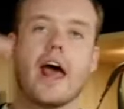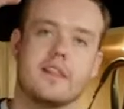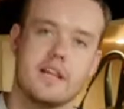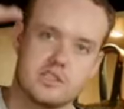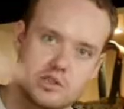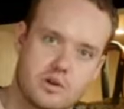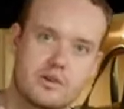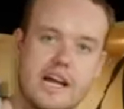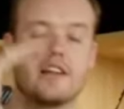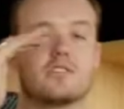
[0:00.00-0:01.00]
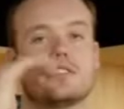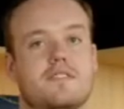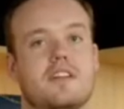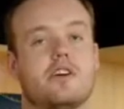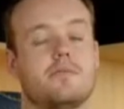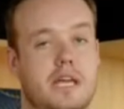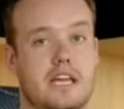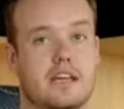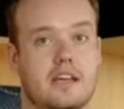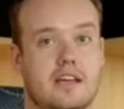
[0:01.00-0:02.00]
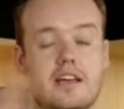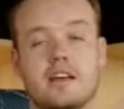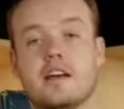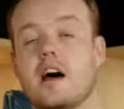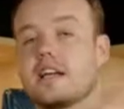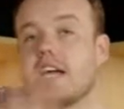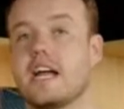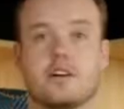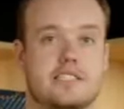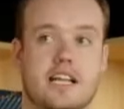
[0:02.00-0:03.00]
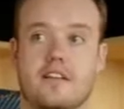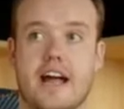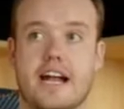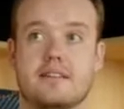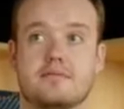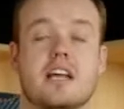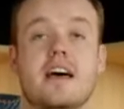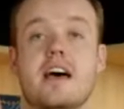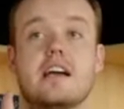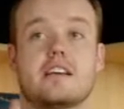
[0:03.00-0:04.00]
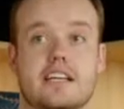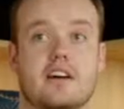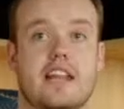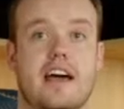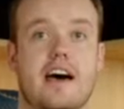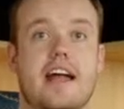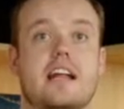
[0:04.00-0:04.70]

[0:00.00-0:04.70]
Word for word: and then scroll down, you'll see a video of me, a carousel of items, click on that